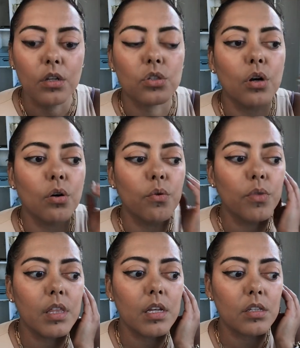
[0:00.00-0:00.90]

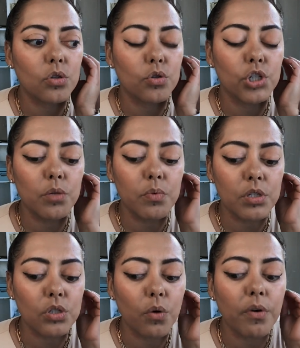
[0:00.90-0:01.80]
so that so she
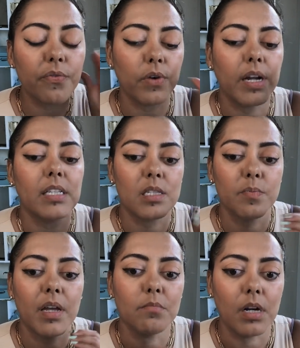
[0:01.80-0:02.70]
was so afraid to
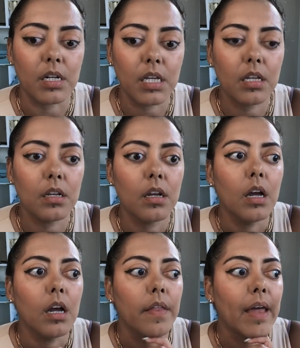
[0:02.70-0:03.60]
spend money
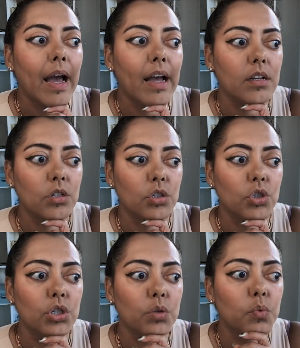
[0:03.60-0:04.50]
that
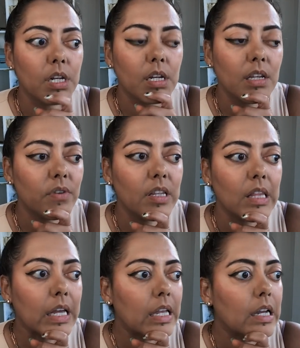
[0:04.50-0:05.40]
she wouldn't even
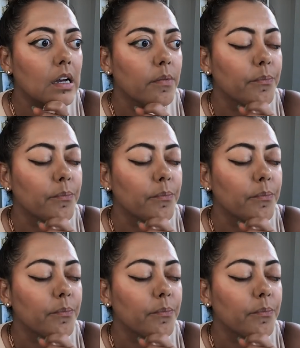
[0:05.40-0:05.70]
like